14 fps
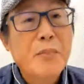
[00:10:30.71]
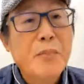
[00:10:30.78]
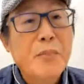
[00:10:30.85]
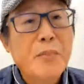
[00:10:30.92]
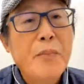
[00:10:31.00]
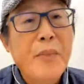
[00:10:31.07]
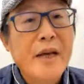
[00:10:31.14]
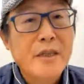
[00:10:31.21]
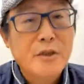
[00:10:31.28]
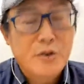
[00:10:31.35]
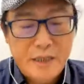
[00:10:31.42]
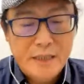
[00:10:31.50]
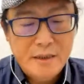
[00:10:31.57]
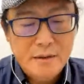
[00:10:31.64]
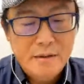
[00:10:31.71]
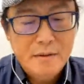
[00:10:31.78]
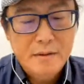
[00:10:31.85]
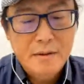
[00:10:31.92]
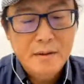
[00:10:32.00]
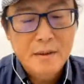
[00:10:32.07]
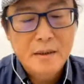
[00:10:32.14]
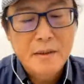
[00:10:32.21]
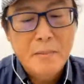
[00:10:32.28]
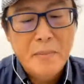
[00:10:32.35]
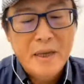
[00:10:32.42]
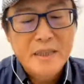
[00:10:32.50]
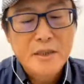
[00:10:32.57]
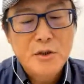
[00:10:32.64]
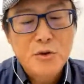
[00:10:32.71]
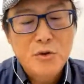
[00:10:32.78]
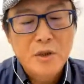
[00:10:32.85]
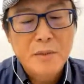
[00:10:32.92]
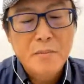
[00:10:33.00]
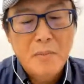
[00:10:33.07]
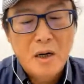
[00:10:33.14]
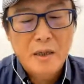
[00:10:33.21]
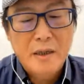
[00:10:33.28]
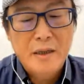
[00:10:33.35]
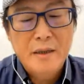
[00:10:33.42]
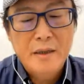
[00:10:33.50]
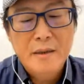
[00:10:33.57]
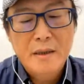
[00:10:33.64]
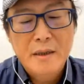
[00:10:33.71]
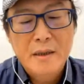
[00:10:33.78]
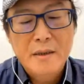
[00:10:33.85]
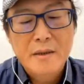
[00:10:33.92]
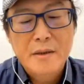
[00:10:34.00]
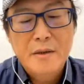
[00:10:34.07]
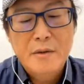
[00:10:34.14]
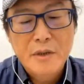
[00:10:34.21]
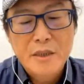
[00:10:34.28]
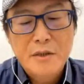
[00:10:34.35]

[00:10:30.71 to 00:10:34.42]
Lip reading: seek to penetrate the mainstream market